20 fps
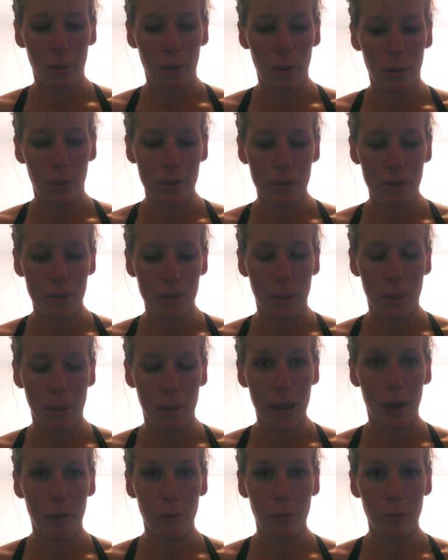It was like
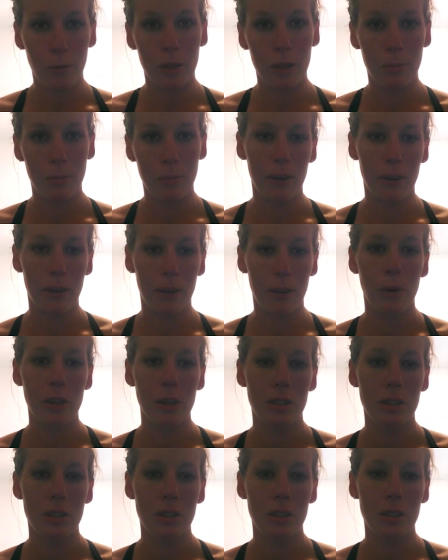back and
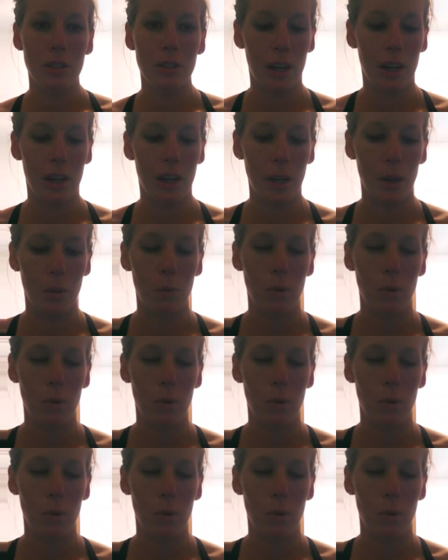forth, so I kind of like